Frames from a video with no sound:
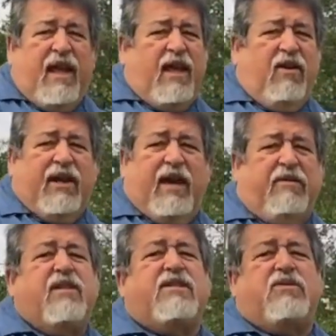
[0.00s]
Okay,
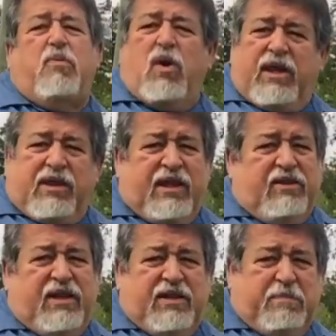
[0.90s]
this is the one thing
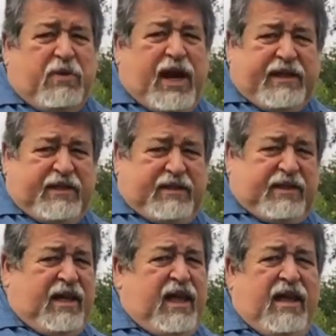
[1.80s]
you need to
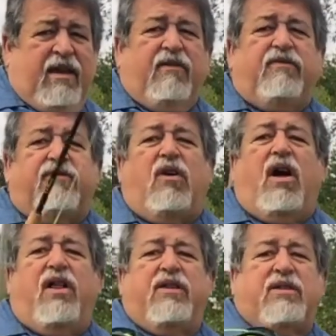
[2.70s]
practice.
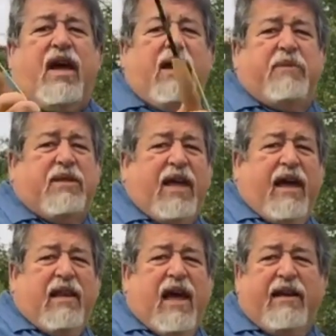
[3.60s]
All the time
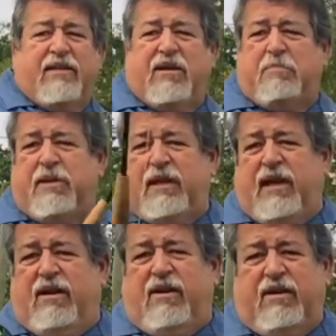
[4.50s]
that line is up in the
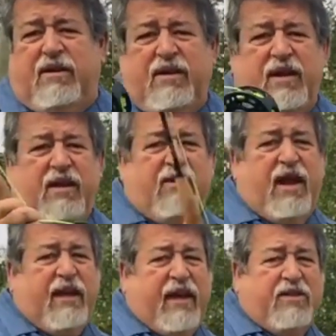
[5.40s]
air, you're
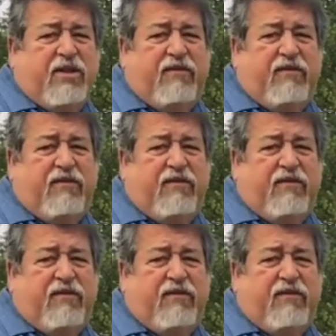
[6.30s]
not catching